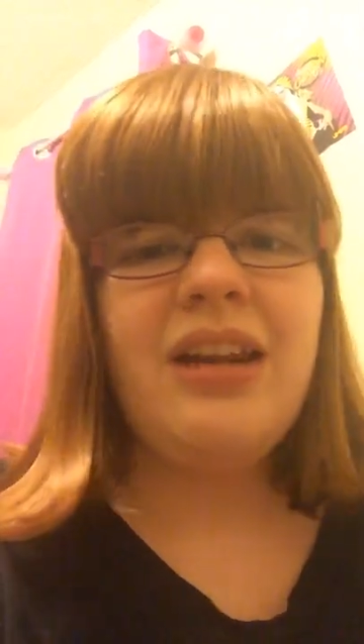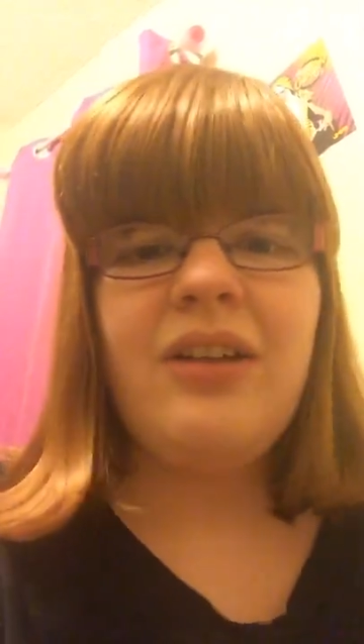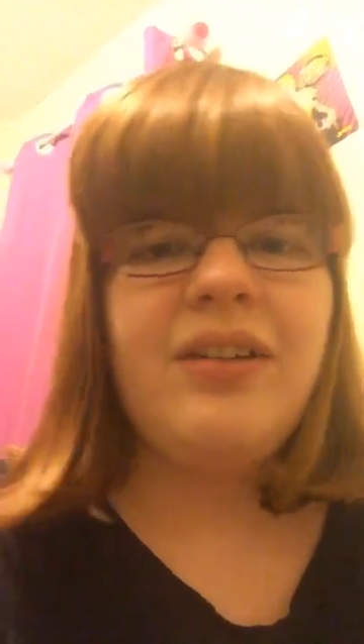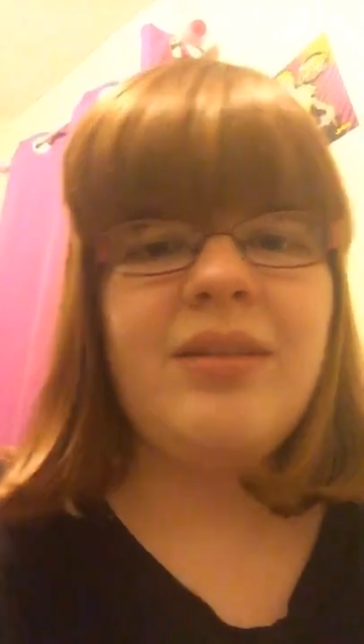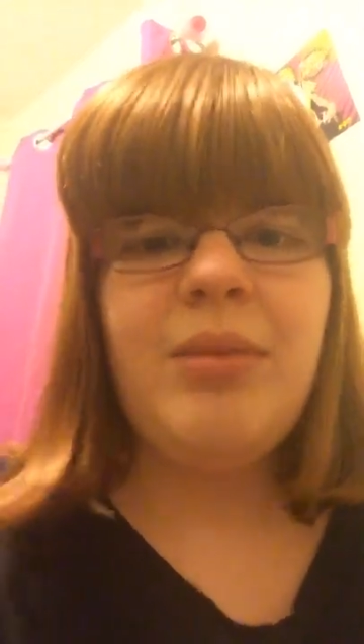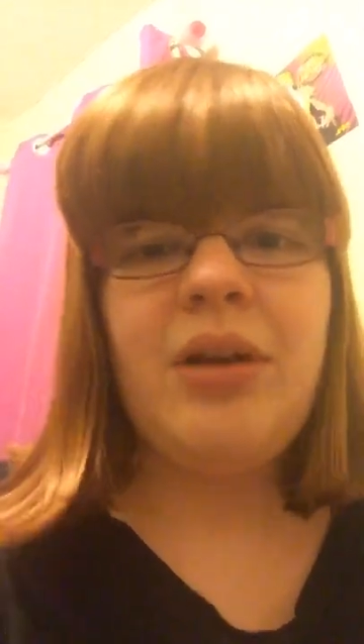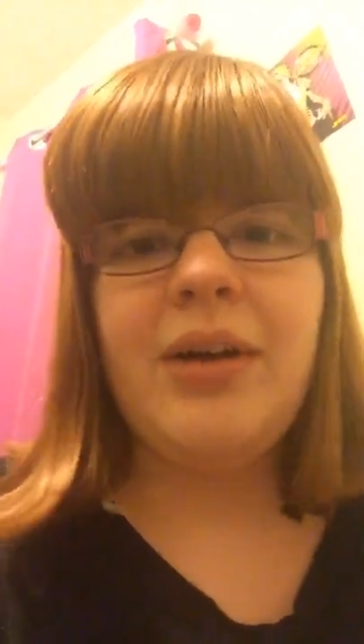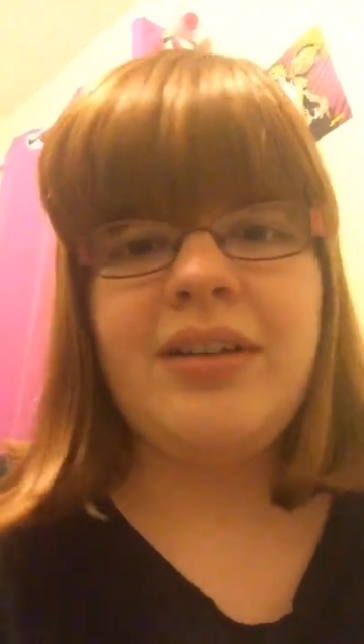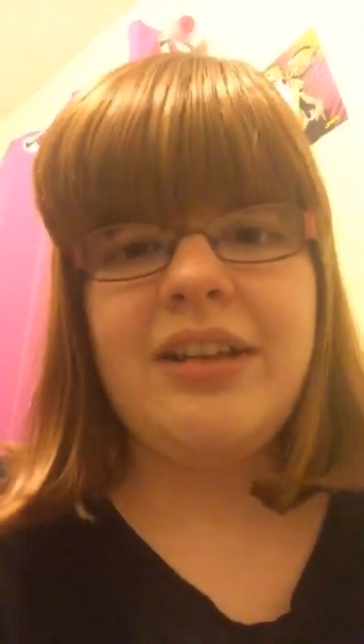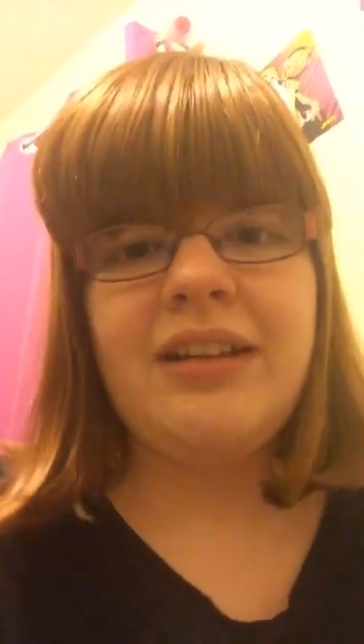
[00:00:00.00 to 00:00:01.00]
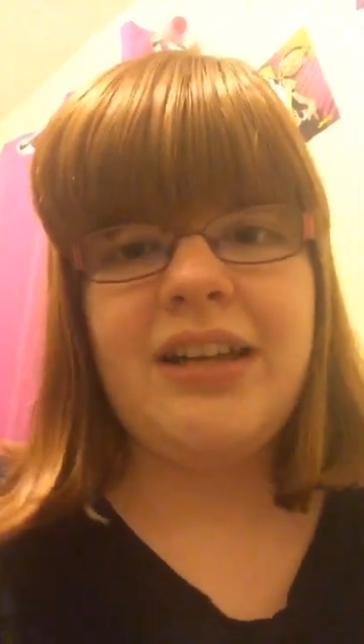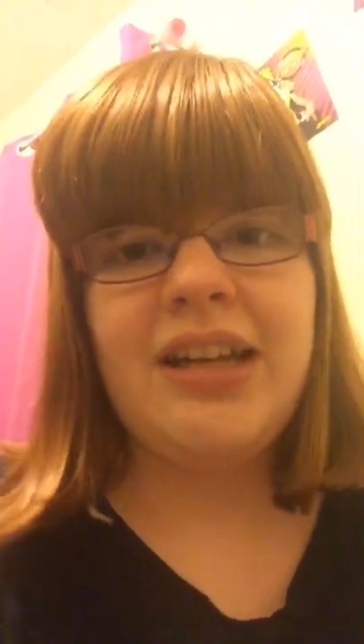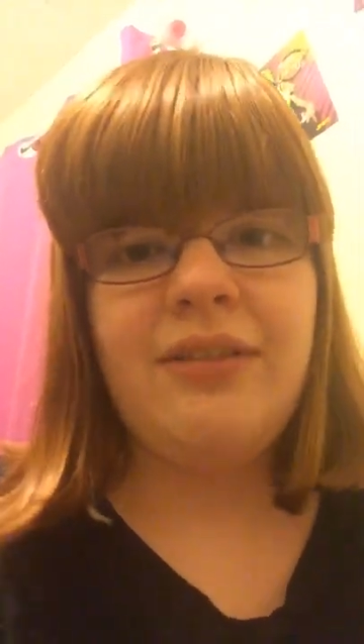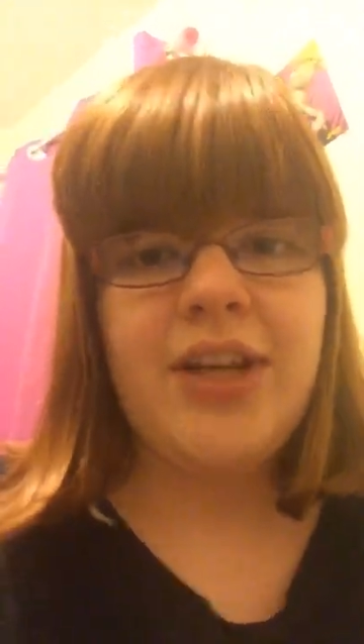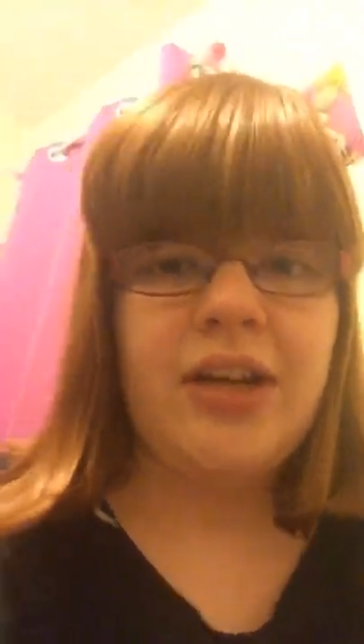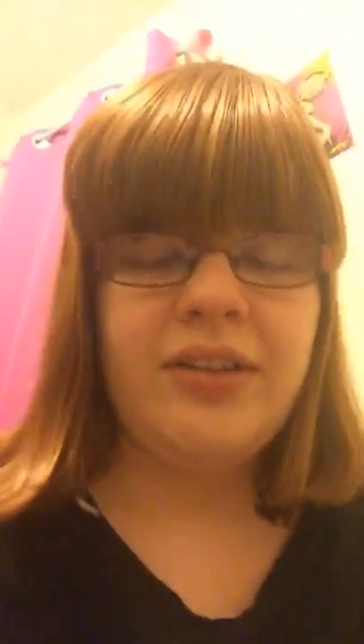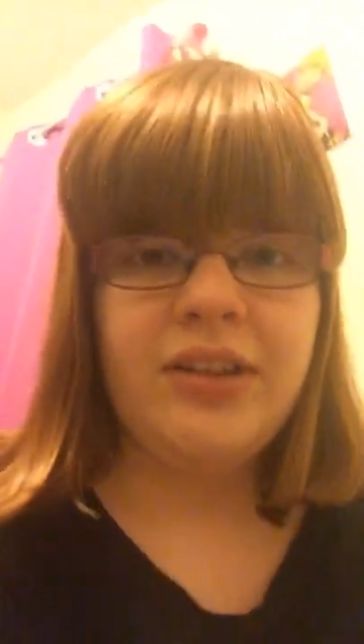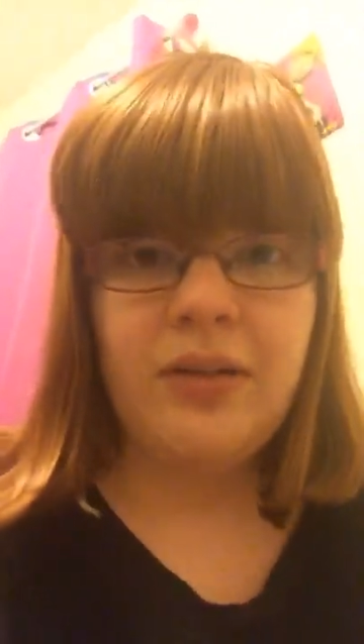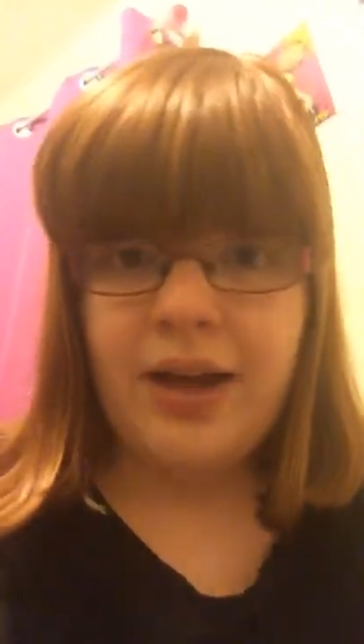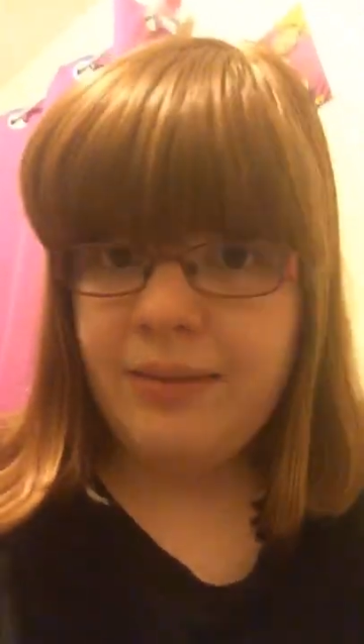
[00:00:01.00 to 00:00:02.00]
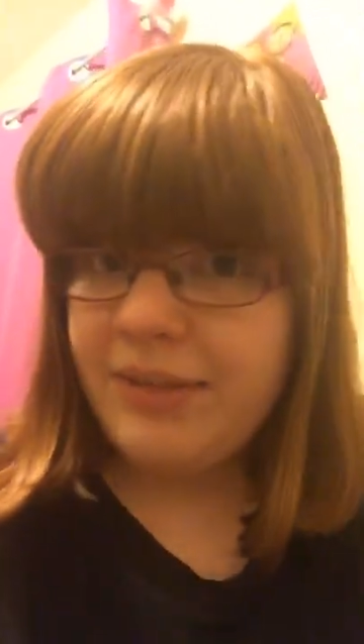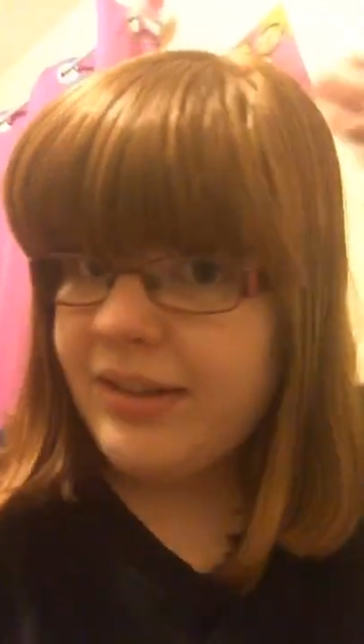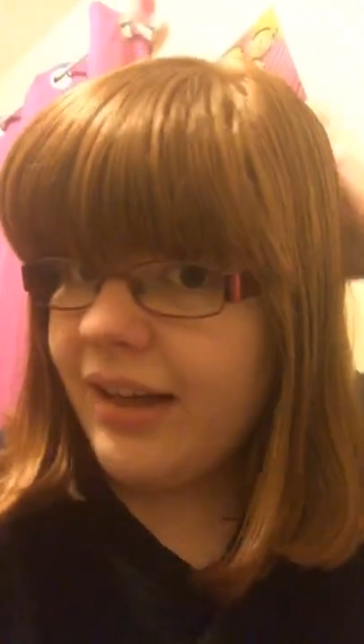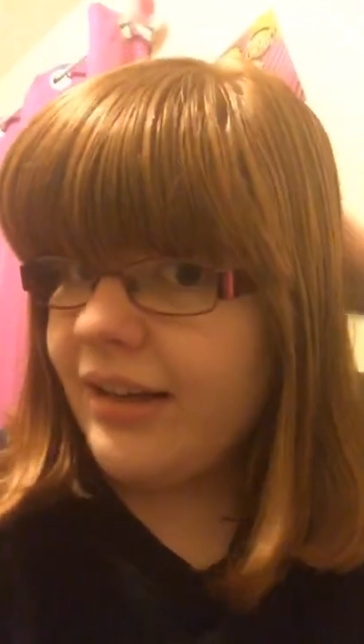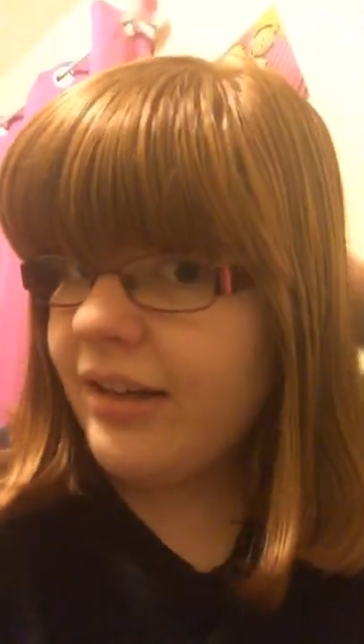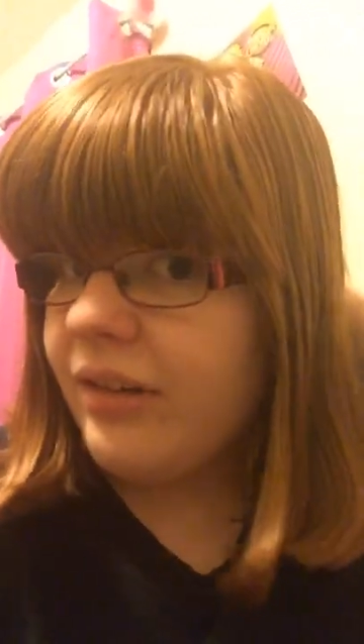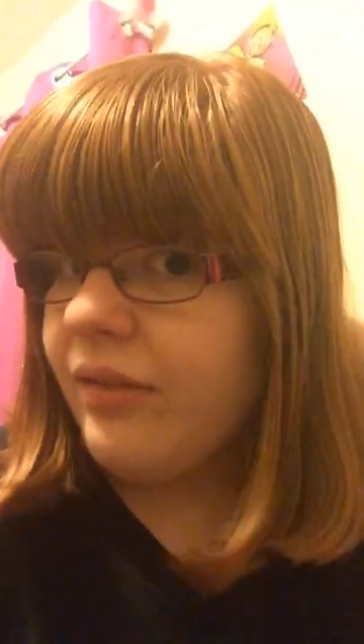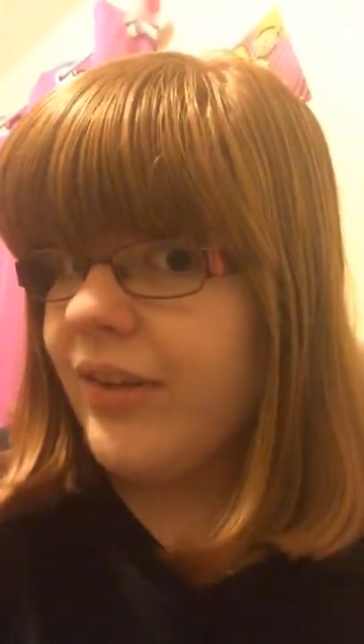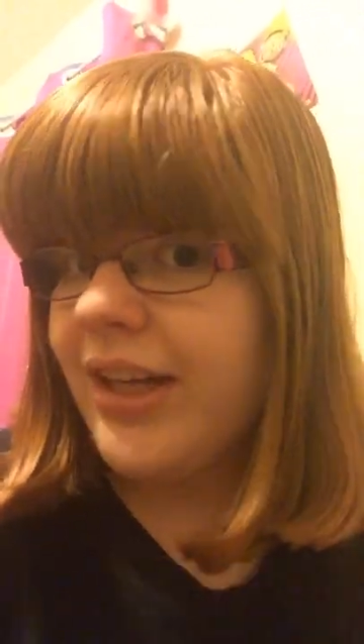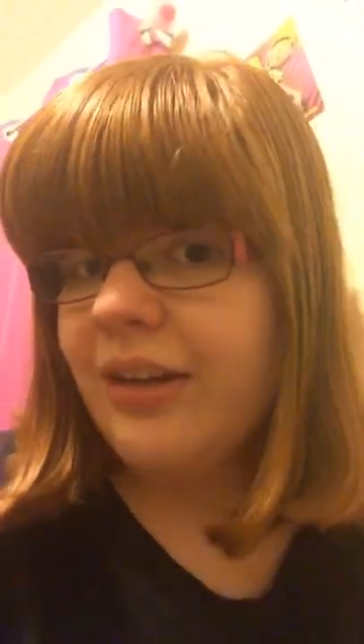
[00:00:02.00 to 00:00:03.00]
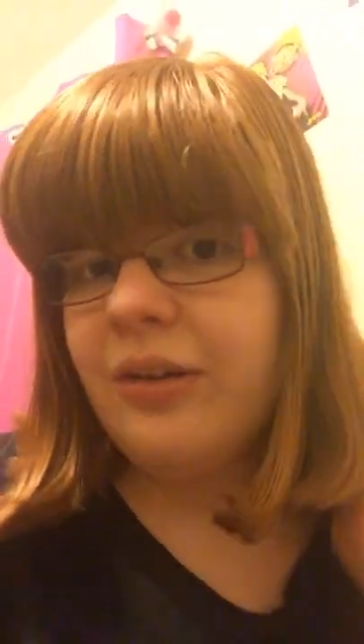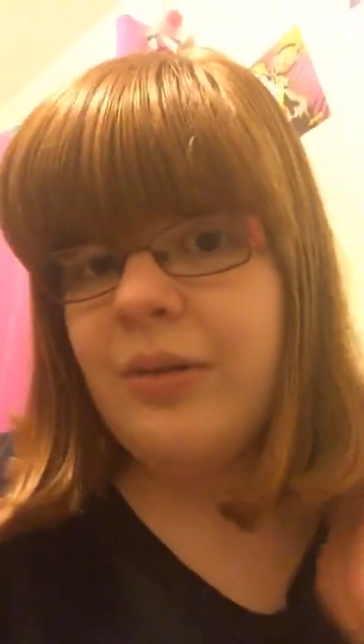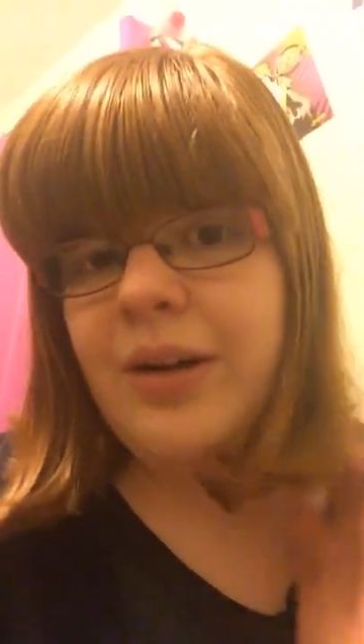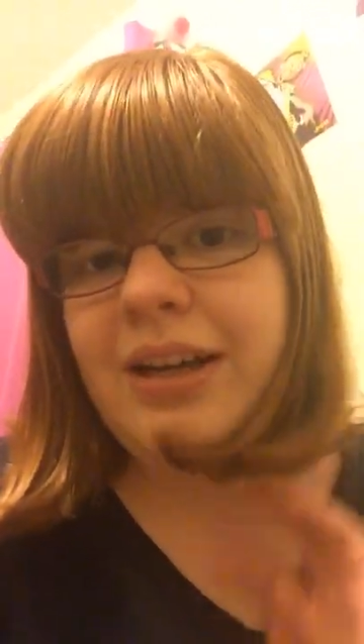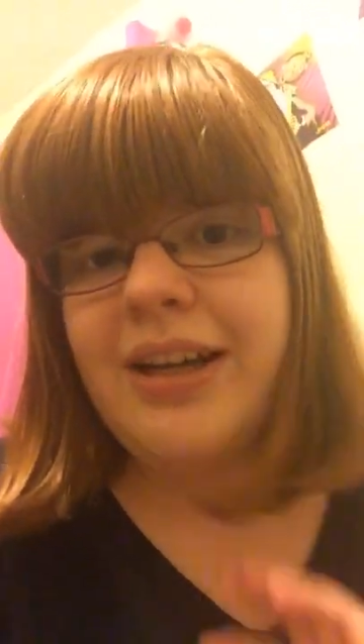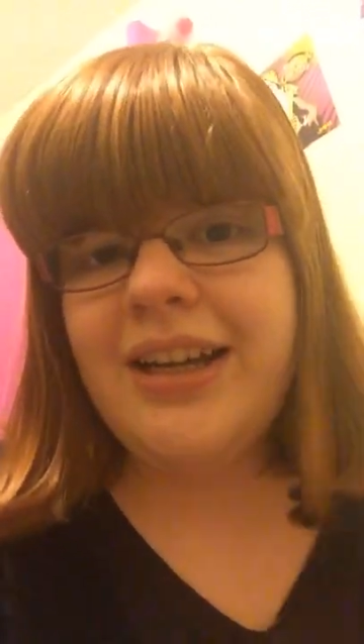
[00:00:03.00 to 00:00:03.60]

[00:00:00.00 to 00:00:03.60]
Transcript: you know, it's been a while since I did a video, so I'm deciding to do a video